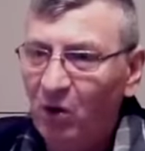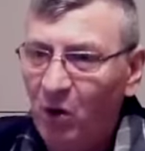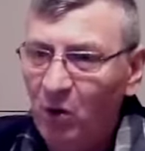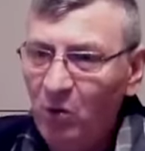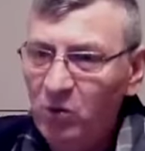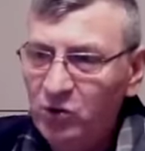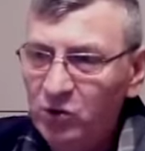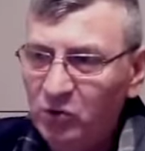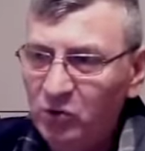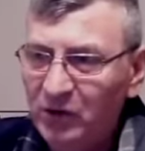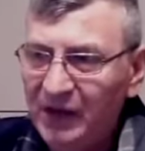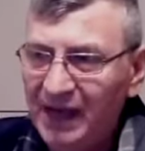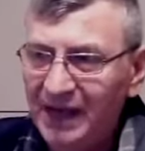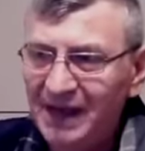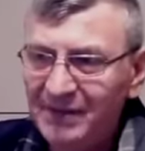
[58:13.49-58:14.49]
All
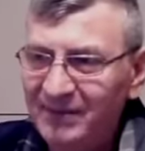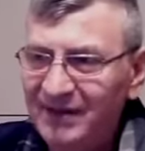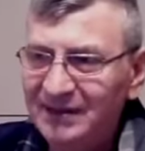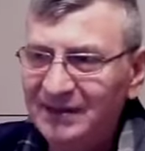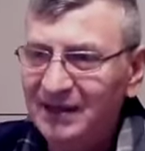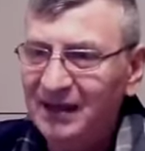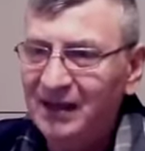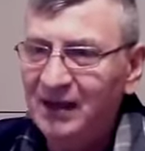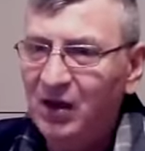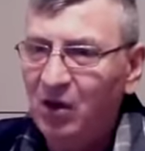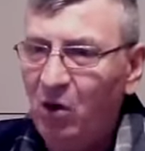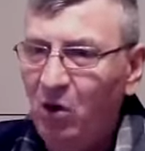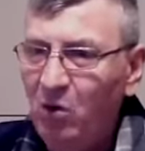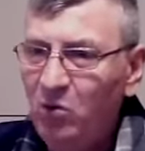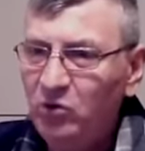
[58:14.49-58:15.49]
you enemies,
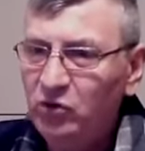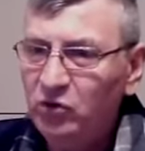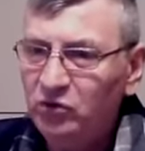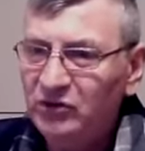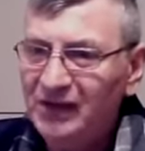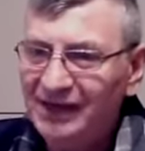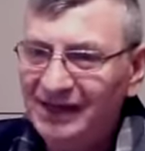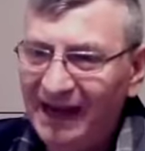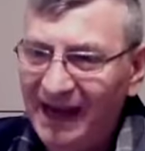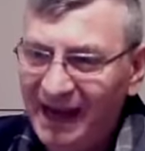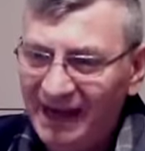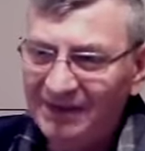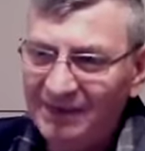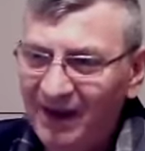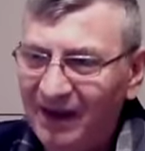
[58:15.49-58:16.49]
all you that
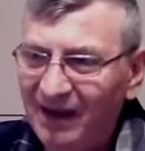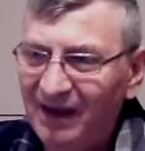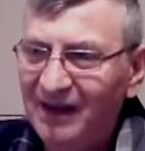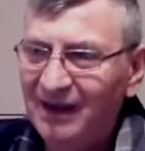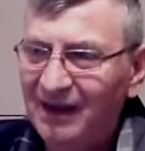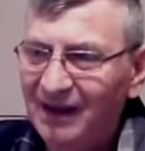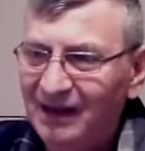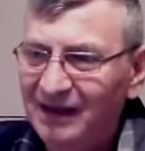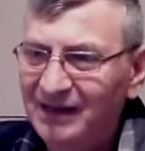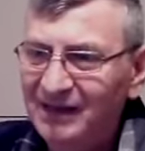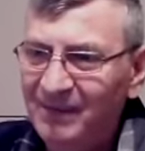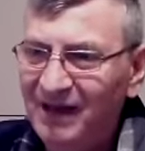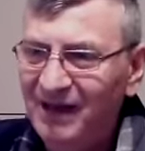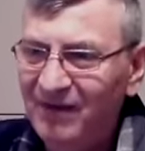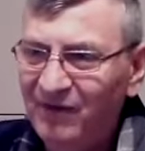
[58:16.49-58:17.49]
hate me,
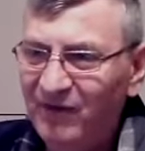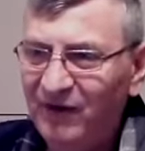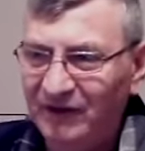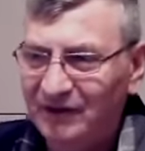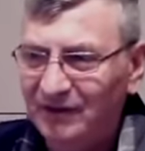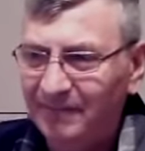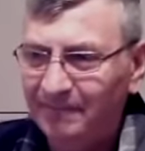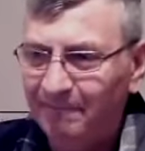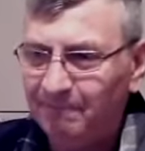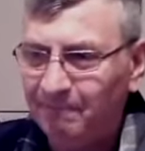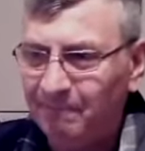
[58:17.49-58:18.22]
under my feet,